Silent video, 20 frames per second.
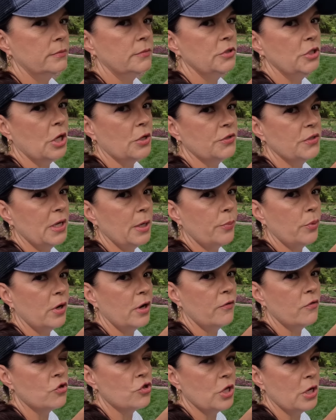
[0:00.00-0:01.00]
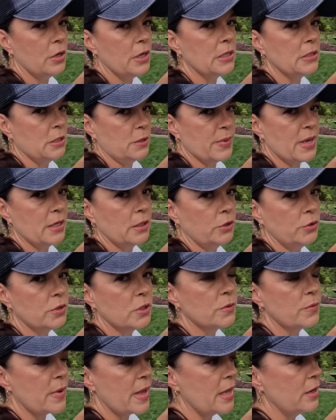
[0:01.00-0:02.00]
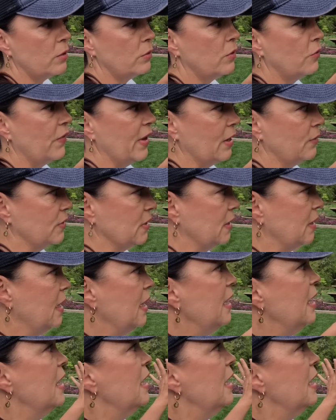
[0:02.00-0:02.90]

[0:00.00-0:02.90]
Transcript: Y'all say a prayer for Jerry because he's about to lose his mind on the fountain.